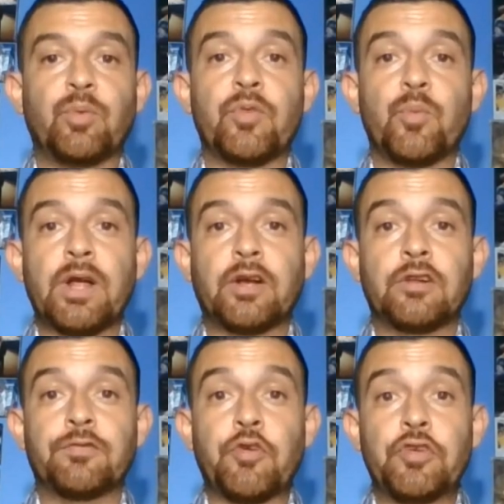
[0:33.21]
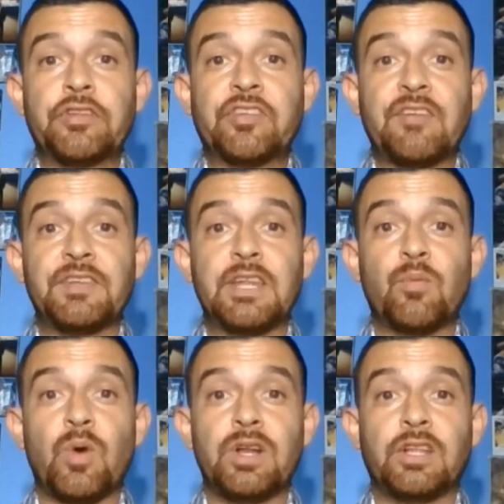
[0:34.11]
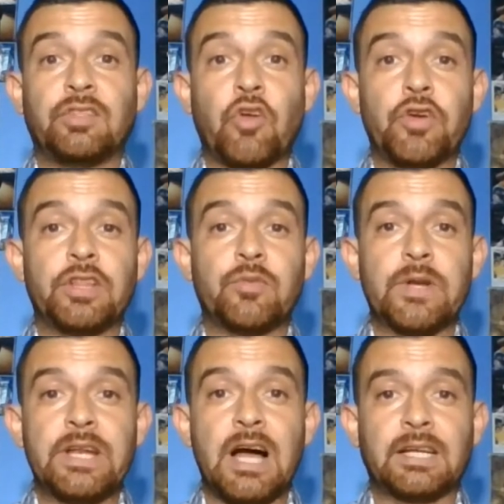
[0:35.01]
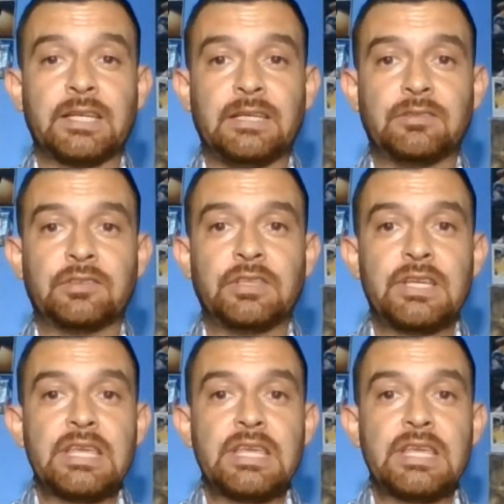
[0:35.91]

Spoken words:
with a record of 37-1 and 33 knockouts.